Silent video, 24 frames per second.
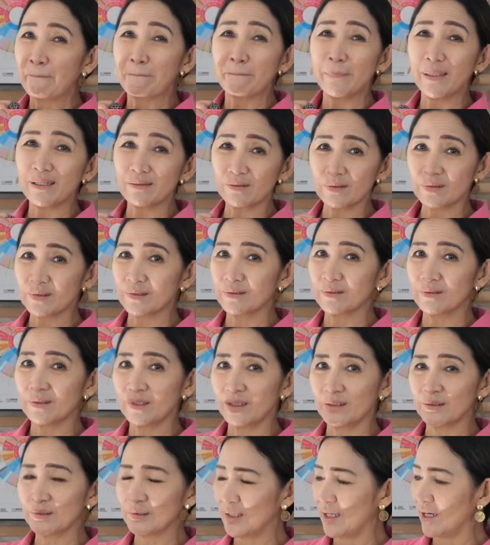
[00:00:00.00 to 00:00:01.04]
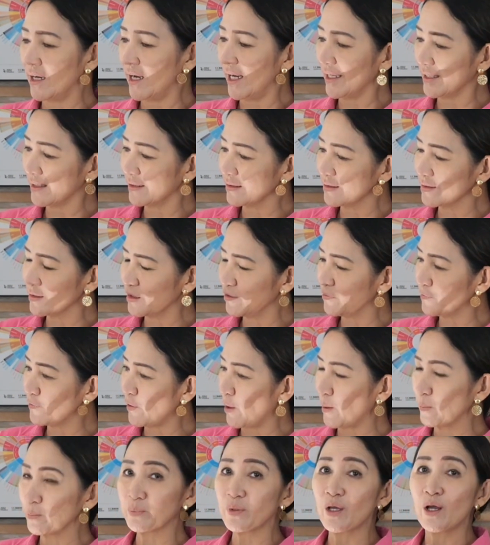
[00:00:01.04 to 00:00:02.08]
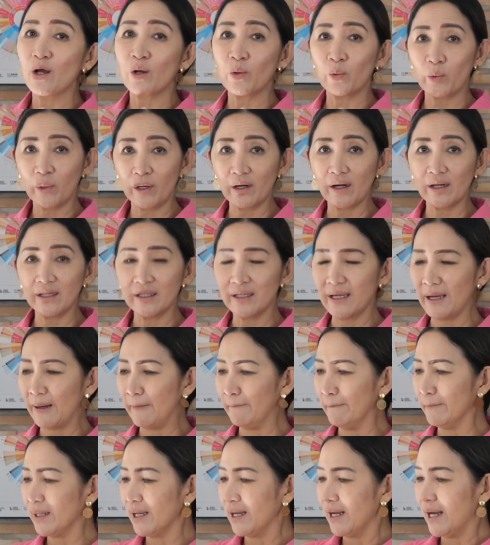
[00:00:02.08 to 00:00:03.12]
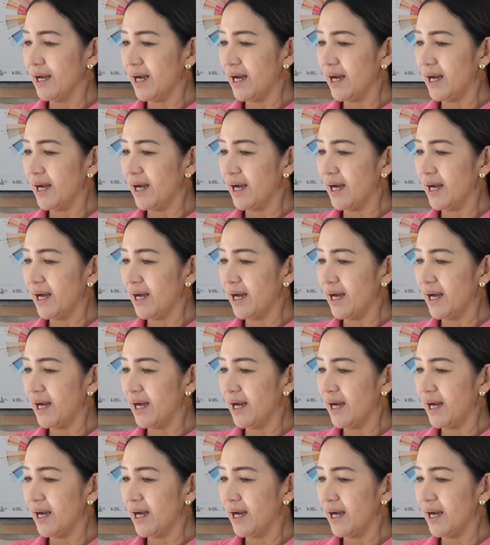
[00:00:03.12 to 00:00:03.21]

bits that I can see from where I am.